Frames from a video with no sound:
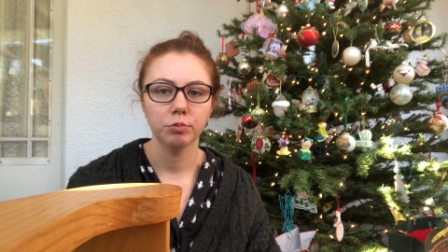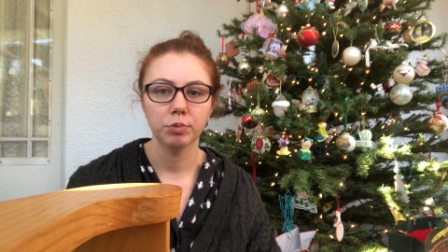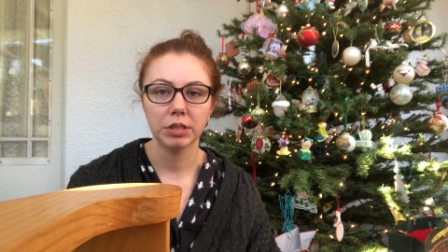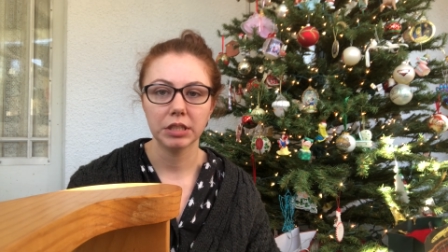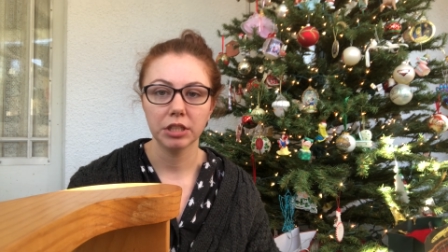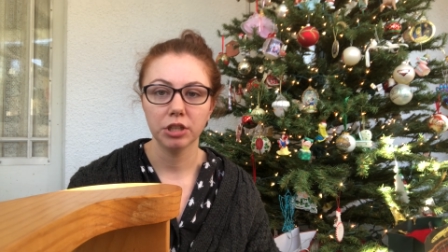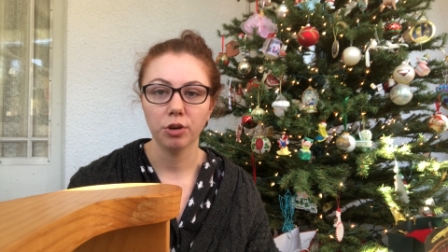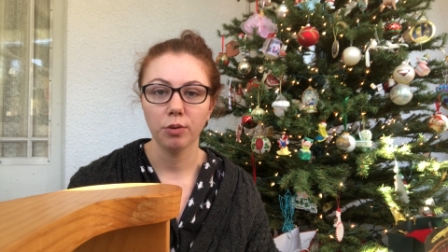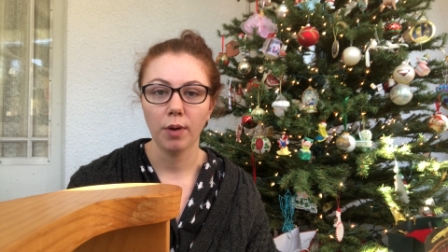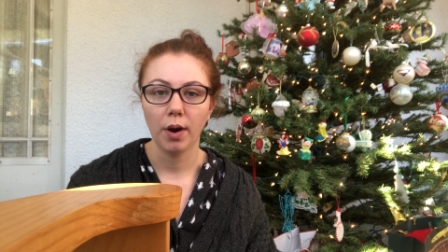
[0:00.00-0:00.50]

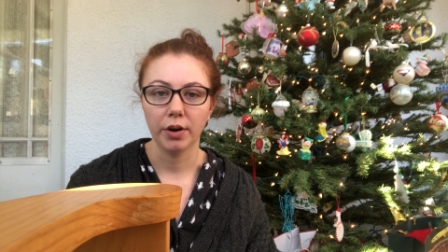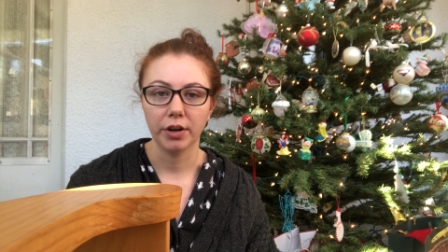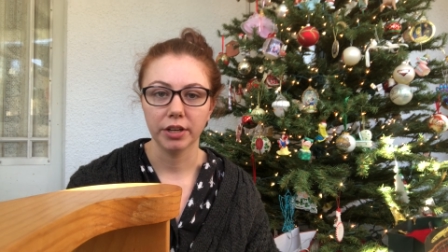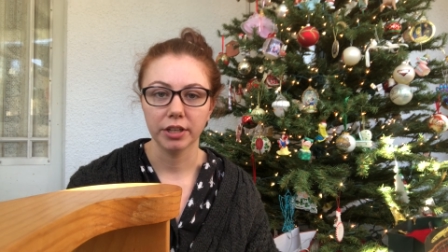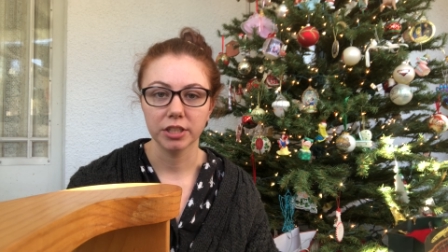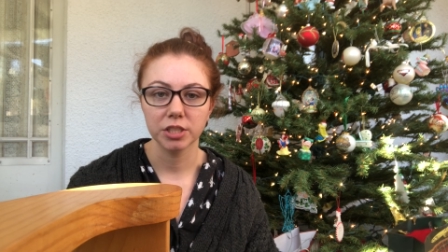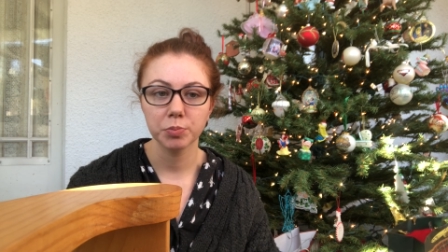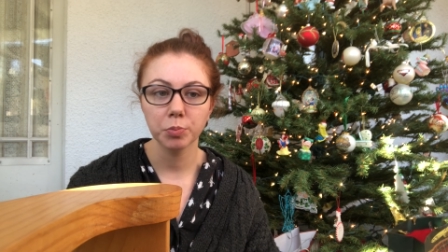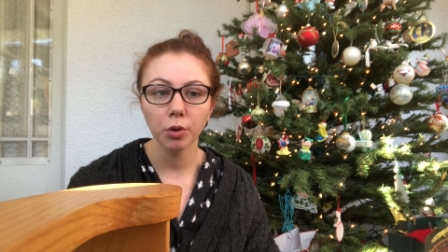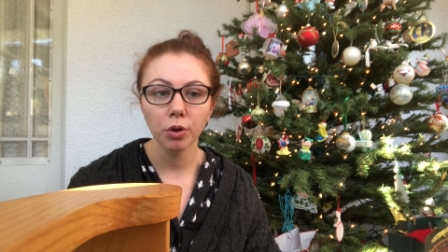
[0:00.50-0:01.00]
really go out and
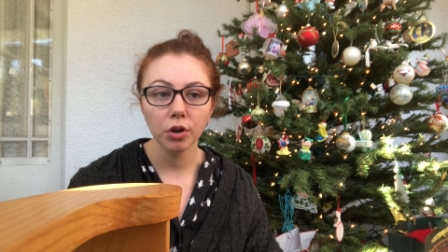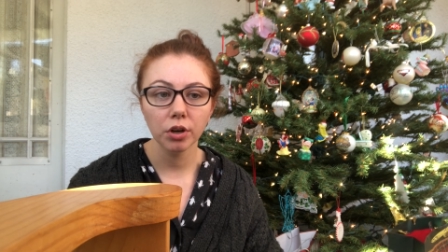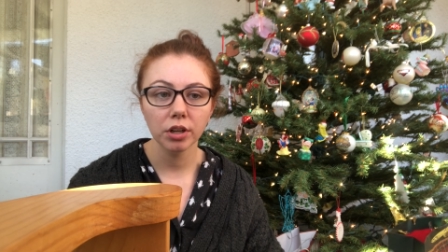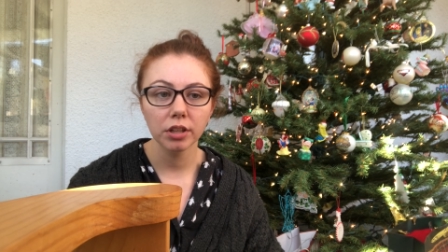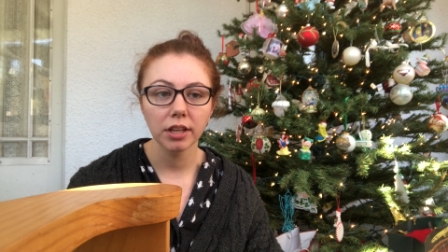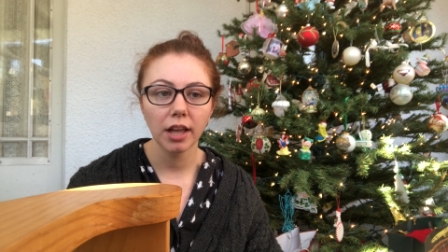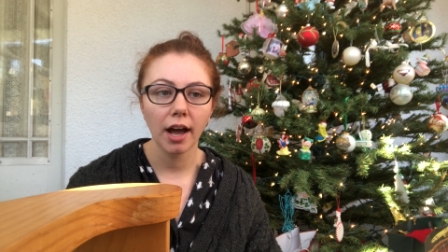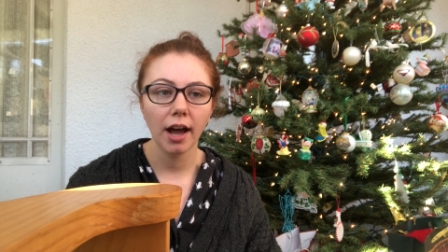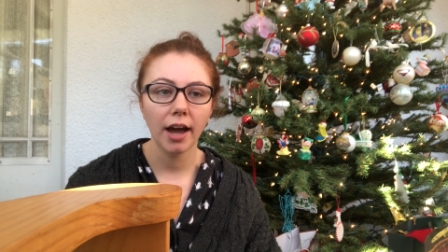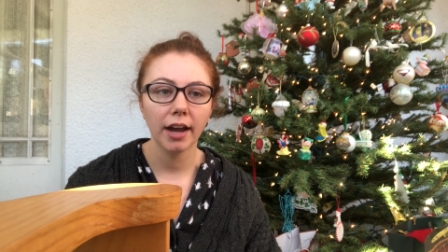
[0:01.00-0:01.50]
explore a
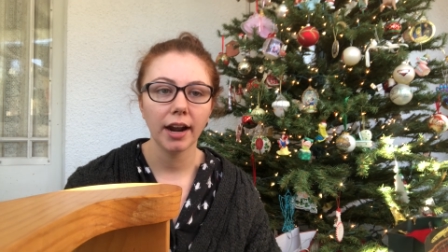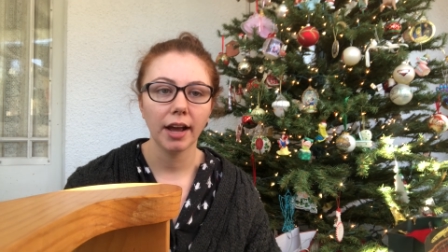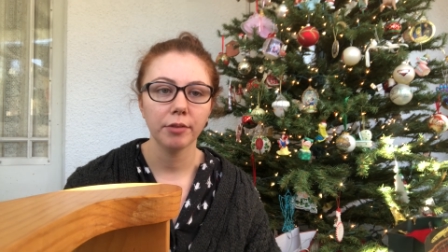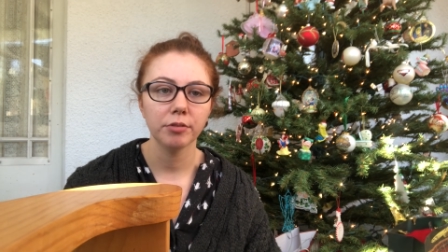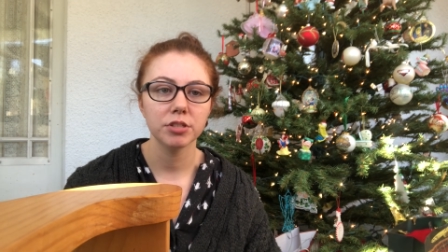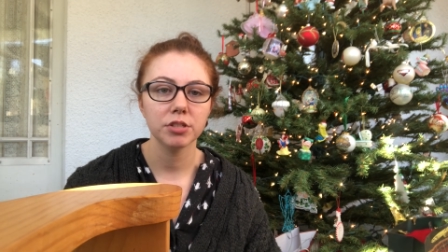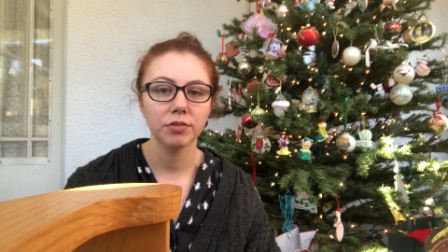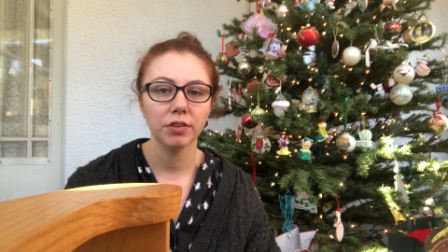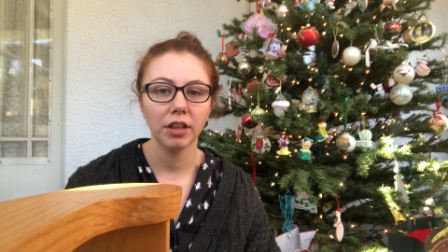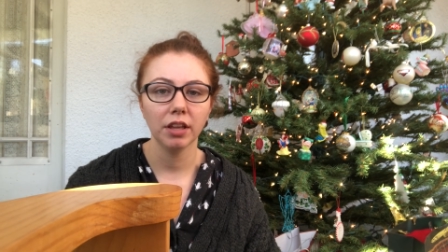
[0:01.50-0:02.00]
lot. I
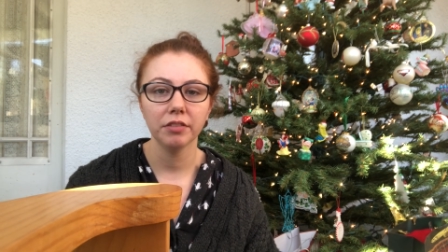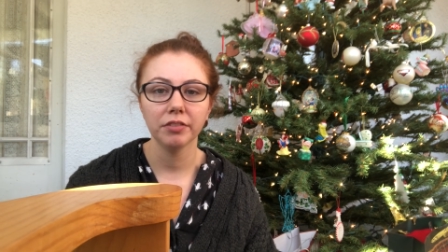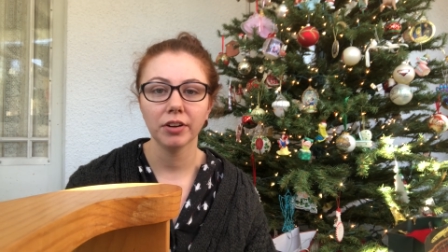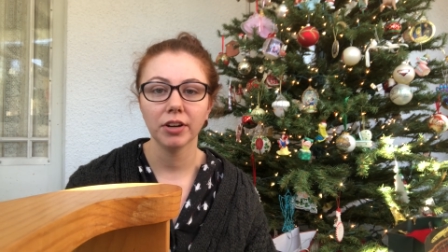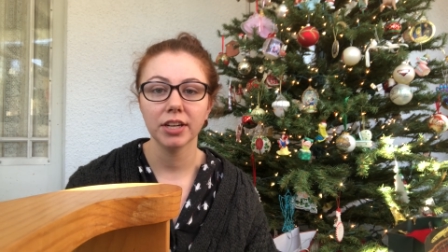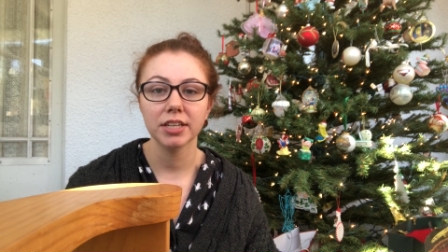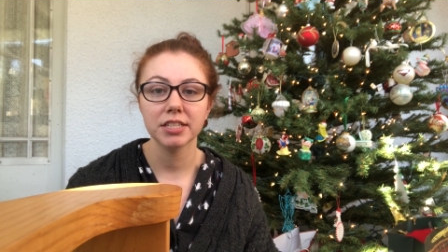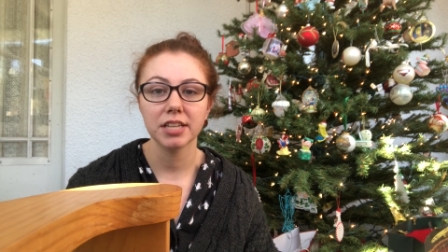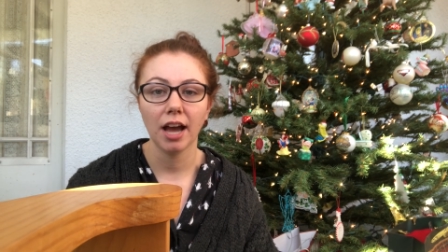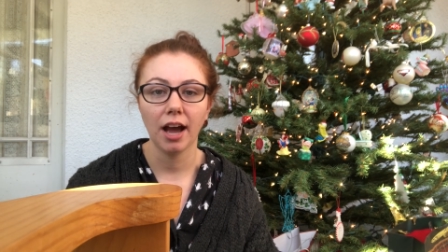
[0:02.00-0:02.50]
was feeling
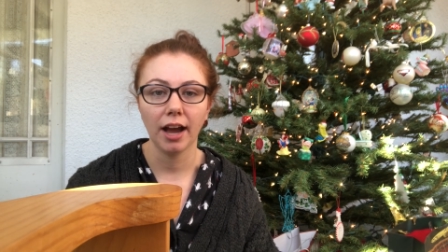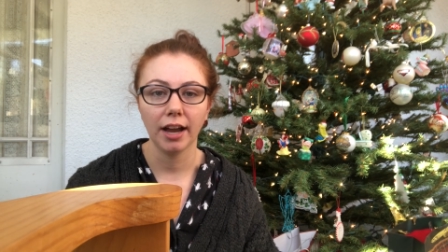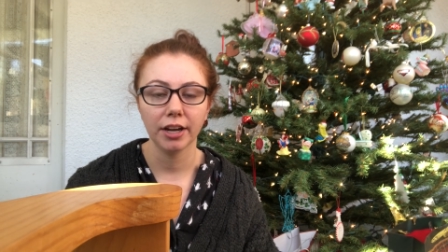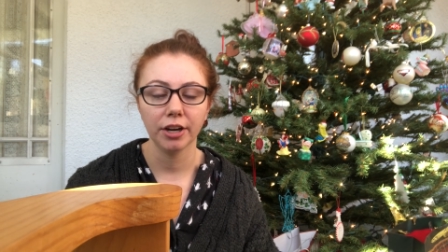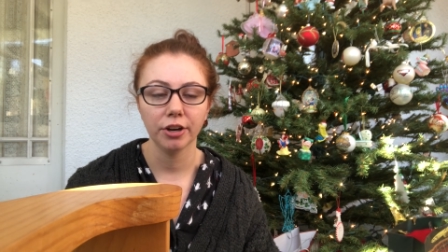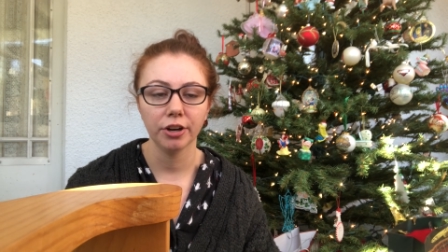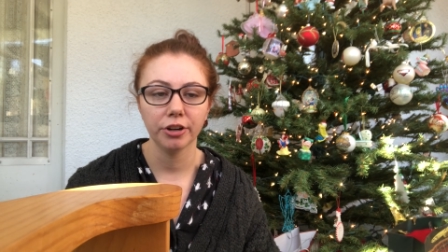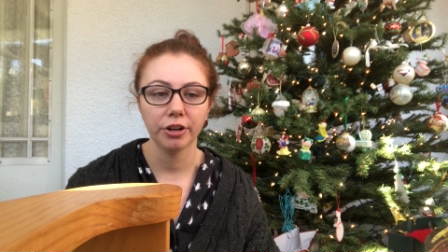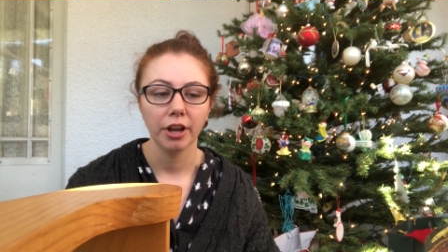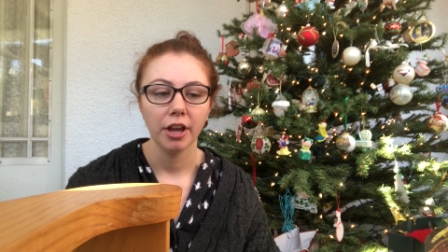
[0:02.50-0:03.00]
very
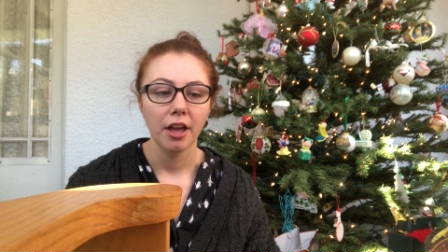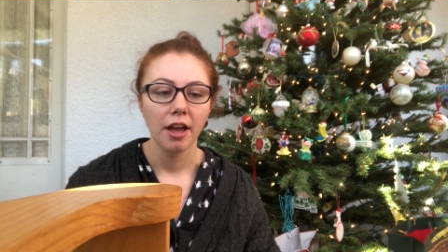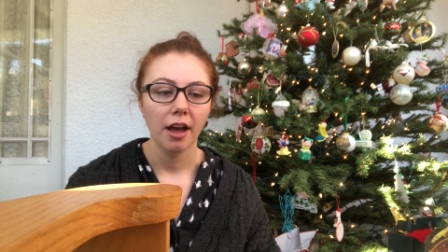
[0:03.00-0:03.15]
tired.